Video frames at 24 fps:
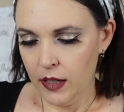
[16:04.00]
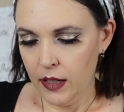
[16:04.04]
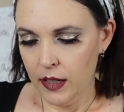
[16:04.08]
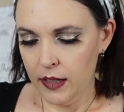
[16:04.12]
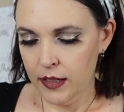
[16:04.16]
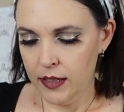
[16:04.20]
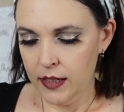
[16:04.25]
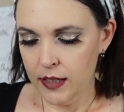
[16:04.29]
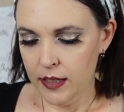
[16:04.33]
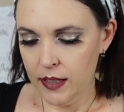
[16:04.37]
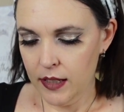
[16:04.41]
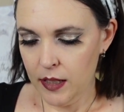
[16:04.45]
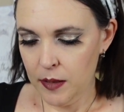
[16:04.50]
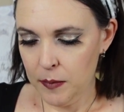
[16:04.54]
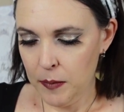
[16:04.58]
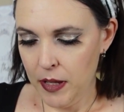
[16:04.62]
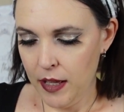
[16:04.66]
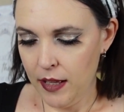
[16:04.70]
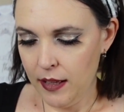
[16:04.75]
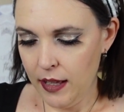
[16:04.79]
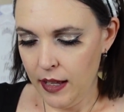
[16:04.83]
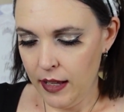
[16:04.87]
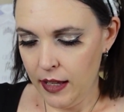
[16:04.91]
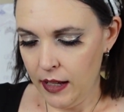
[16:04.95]
It doesn't
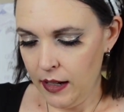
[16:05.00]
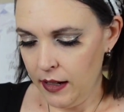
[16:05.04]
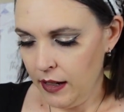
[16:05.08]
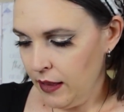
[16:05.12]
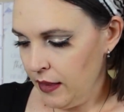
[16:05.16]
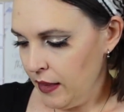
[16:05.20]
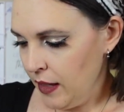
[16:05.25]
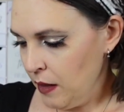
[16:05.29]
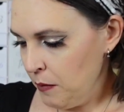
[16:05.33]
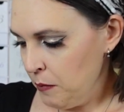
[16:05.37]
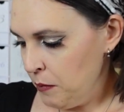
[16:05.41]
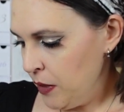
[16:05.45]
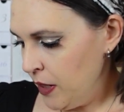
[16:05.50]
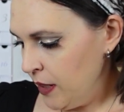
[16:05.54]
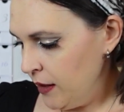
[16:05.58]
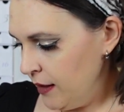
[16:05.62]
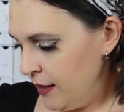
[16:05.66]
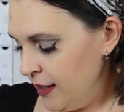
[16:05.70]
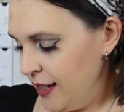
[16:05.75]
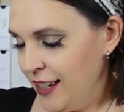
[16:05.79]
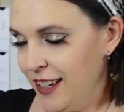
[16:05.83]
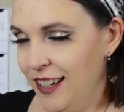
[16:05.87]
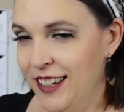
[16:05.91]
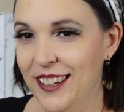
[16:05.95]
smell like anything but
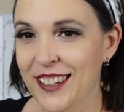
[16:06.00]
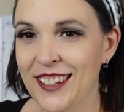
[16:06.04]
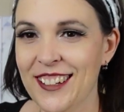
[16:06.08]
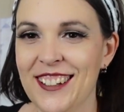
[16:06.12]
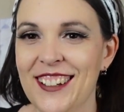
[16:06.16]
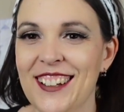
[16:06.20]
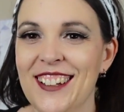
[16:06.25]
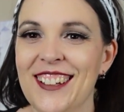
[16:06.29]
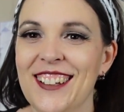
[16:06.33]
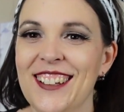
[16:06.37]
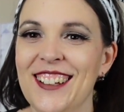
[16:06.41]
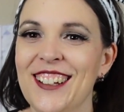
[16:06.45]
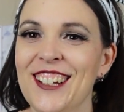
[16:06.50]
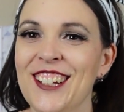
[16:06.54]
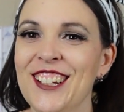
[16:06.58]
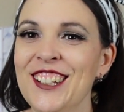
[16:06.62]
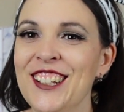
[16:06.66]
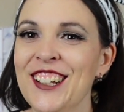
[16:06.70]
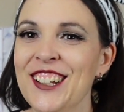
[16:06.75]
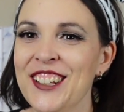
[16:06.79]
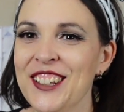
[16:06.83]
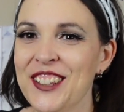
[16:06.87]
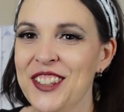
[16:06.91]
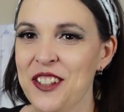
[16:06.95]

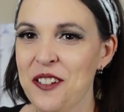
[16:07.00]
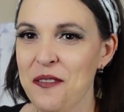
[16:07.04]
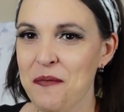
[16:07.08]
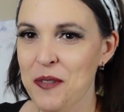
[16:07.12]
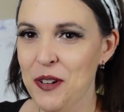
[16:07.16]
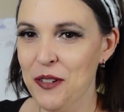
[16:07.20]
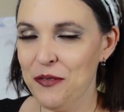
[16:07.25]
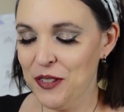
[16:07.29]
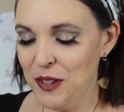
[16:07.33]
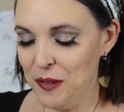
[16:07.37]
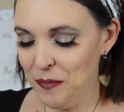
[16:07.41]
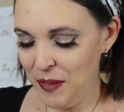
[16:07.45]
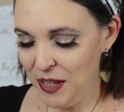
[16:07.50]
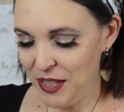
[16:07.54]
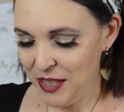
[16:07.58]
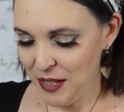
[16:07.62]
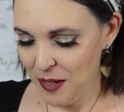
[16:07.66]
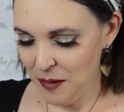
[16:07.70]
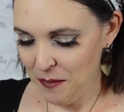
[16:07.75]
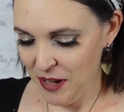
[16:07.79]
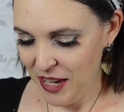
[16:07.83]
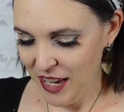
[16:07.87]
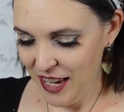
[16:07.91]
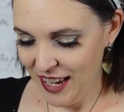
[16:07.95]
the perfume that's
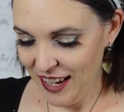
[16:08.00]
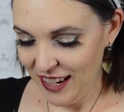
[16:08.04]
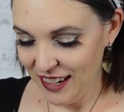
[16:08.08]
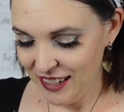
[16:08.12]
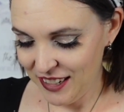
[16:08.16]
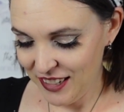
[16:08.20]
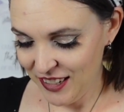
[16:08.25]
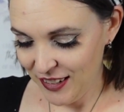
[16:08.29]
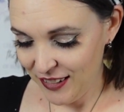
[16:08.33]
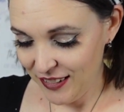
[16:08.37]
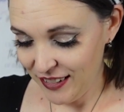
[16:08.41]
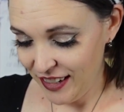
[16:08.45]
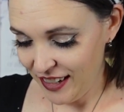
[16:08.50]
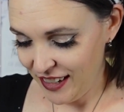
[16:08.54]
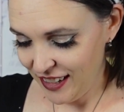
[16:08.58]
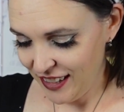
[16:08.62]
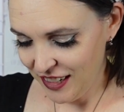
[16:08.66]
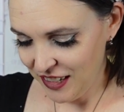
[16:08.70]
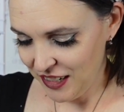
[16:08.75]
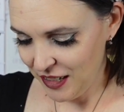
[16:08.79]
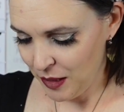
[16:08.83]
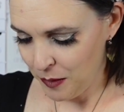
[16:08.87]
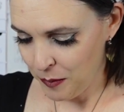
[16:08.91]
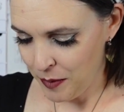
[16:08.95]
on my hand. So not a
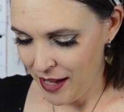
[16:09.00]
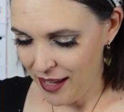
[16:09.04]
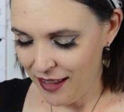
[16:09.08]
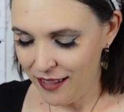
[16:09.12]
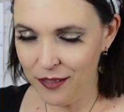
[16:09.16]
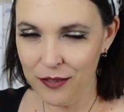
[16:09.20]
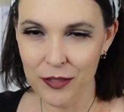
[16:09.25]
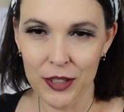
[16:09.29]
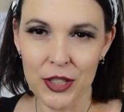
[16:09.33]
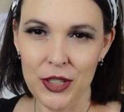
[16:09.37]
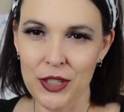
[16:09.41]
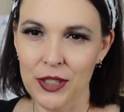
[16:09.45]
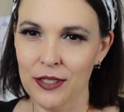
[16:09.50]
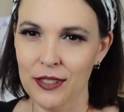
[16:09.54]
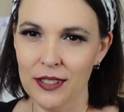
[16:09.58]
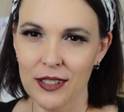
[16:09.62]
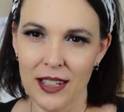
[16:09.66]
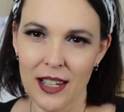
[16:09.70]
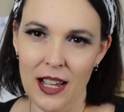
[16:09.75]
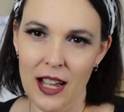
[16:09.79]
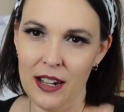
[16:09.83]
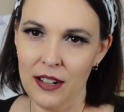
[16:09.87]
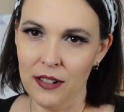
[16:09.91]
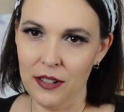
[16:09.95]
lot of smell, which
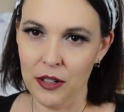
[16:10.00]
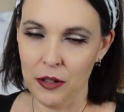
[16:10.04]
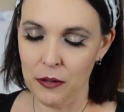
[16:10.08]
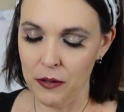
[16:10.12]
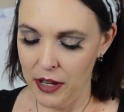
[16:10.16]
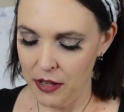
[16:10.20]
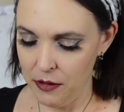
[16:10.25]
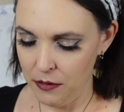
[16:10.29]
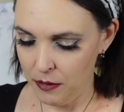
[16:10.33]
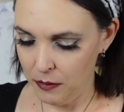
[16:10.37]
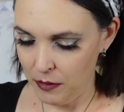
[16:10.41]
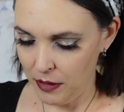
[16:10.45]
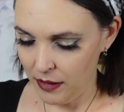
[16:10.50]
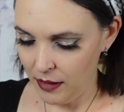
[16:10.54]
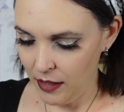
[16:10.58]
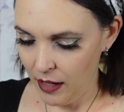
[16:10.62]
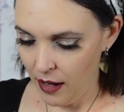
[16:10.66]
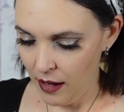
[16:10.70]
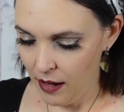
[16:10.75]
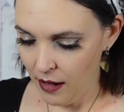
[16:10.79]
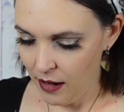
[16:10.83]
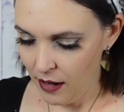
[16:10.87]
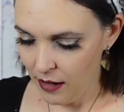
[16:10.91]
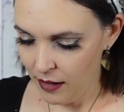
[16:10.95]
I don't know why you would want
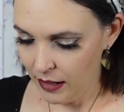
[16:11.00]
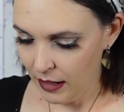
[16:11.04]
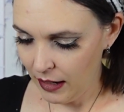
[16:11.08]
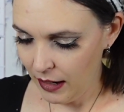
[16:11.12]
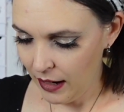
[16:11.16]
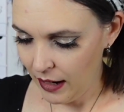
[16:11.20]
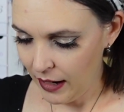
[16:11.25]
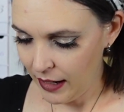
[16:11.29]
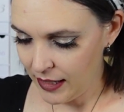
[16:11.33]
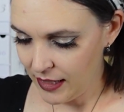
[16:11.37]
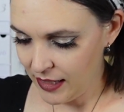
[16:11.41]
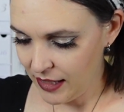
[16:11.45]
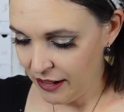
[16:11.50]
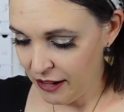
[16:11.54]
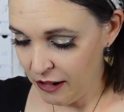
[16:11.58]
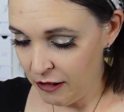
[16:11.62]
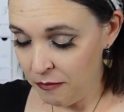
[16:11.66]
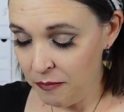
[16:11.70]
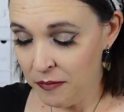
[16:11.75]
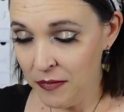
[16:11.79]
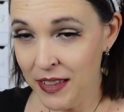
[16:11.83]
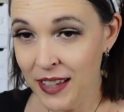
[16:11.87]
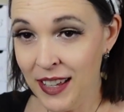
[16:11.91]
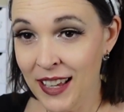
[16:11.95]
that on an eye
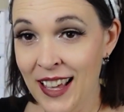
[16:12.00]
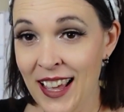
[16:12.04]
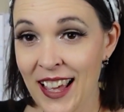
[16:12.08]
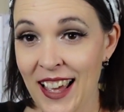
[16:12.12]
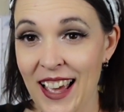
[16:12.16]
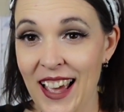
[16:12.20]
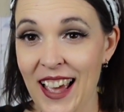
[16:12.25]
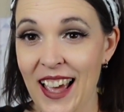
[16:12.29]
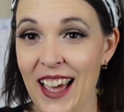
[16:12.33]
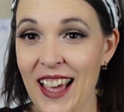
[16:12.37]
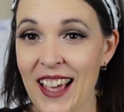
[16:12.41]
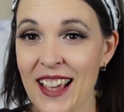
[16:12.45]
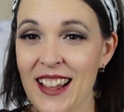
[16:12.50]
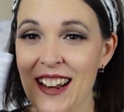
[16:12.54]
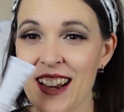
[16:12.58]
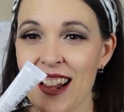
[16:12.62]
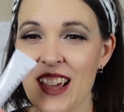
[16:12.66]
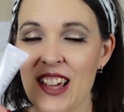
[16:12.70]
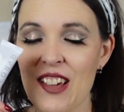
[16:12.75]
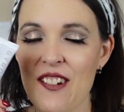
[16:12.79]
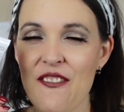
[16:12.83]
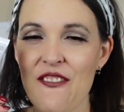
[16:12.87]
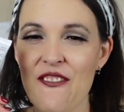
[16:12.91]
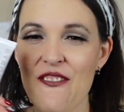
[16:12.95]
serum.
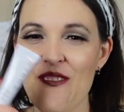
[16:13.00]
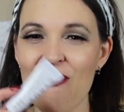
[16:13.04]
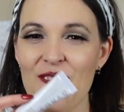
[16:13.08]
$85.